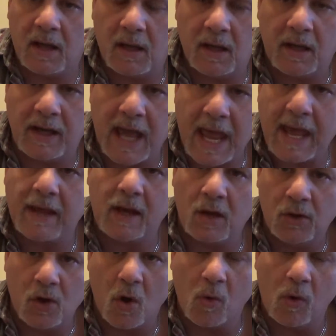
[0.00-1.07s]
and add a
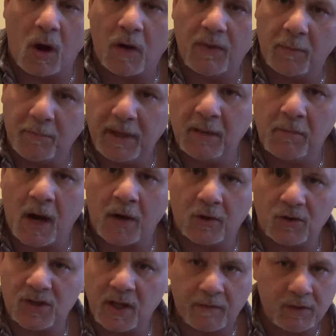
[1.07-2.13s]
note on the B minor
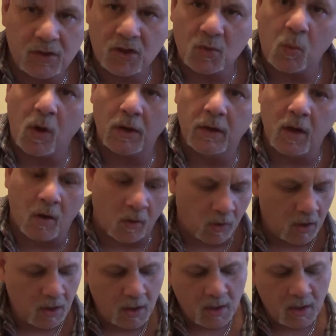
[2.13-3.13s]
7, just one note.